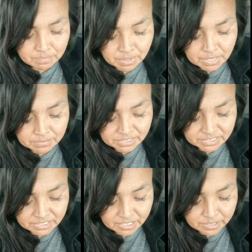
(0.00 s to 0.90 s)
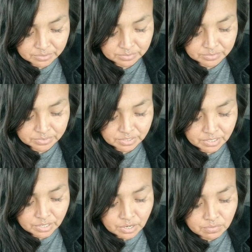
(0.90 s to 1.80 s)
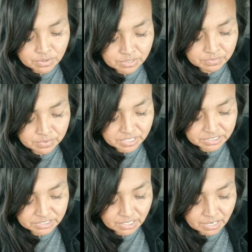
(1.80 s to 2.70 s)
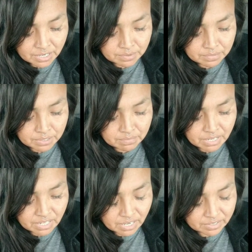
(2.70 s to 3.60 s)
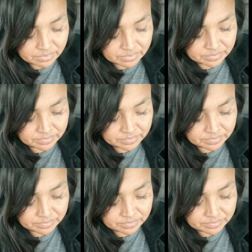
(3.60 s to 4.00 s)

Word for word: by myself, for the first time in my life.